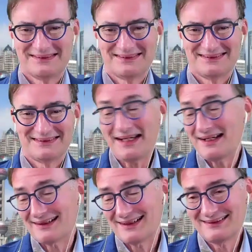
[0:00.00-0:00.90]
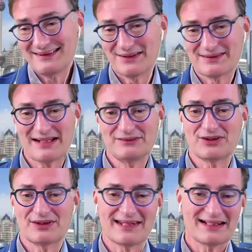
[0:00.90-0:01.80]
Yeah, and
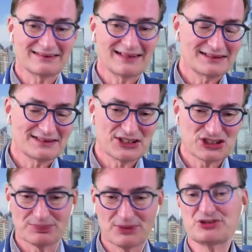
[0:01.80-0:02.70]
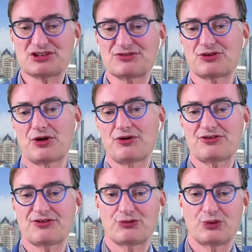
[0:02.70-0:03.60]
that led to the explosive growth
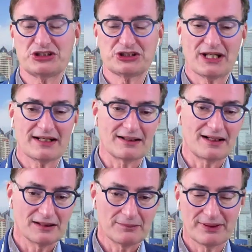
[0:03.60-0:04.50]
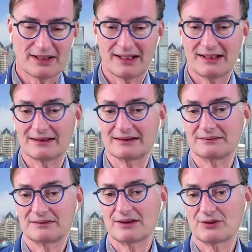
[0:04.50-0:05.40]
of WeChat and Alipay,
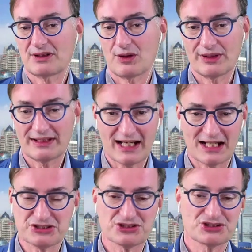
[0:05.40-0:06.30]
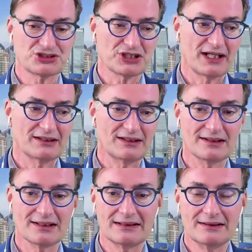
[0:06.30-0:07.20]
and going cashless in China,
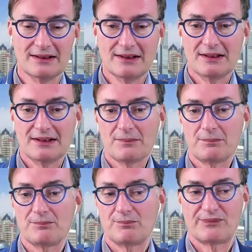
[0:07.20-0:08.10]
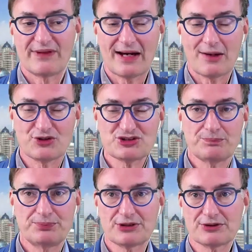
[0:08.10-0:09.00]
and that was a
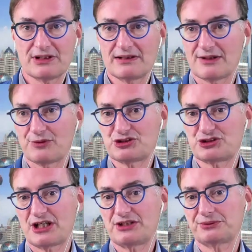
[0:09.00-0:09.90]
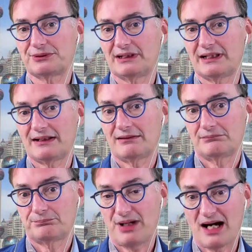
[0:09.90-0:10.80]
period that was genuinely
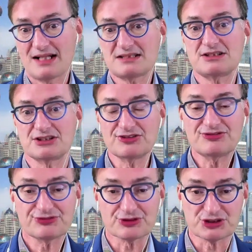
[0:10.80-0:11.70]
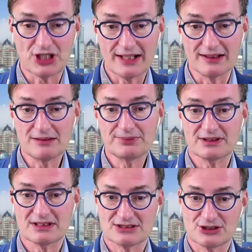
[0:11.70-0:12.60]
positive for China
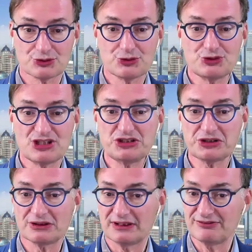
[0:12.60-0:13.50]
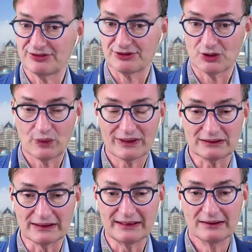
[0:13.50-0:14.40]
because it grew digitally very
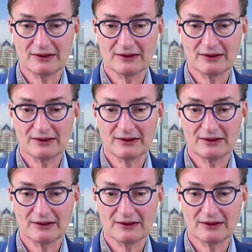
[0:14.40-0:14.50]
quickly.